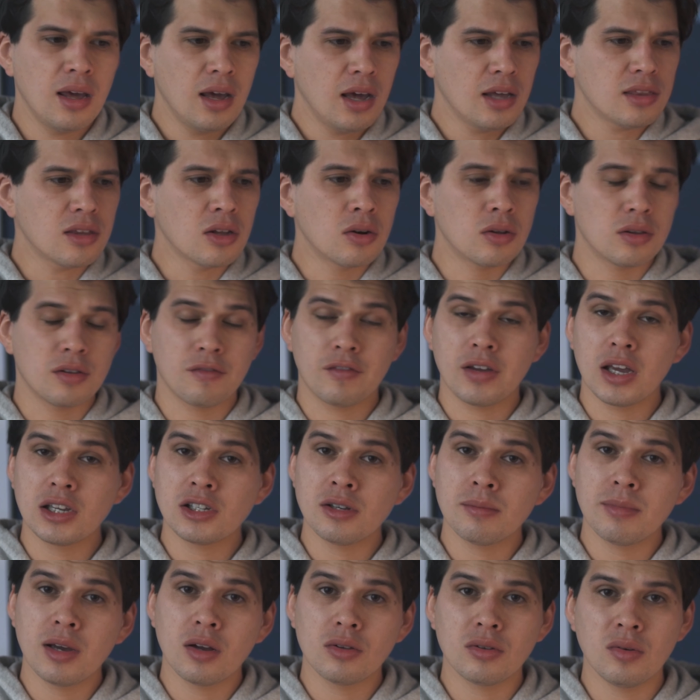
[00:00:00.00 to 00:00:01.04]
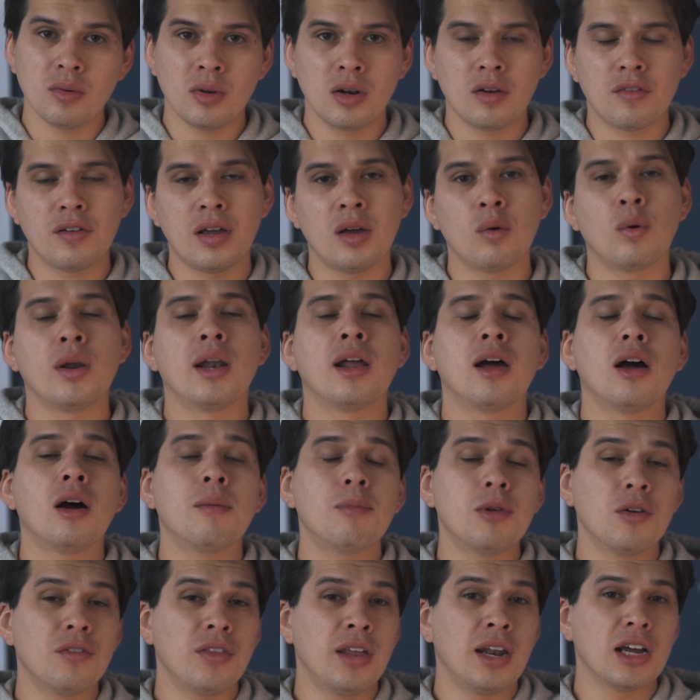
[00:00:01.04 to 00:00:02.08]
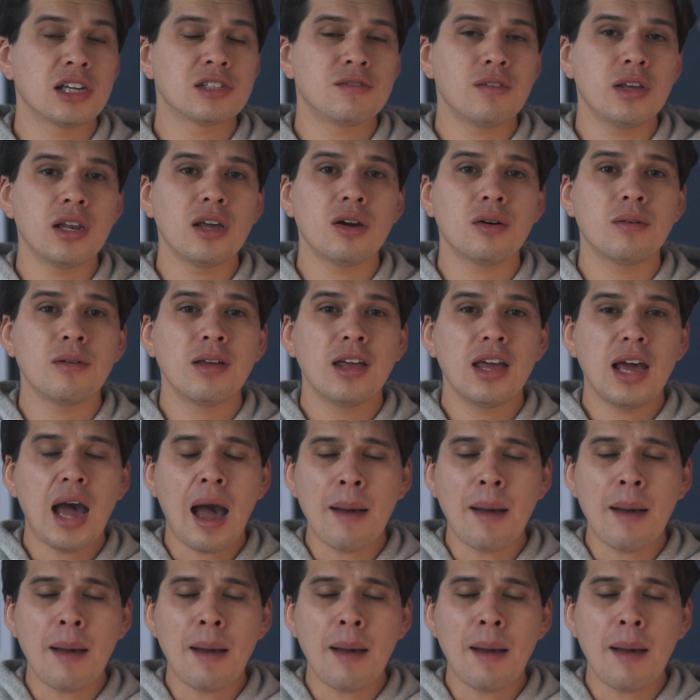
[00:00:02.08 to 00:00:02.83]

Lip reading: Hit the notification bell to be notified when I upload the next video.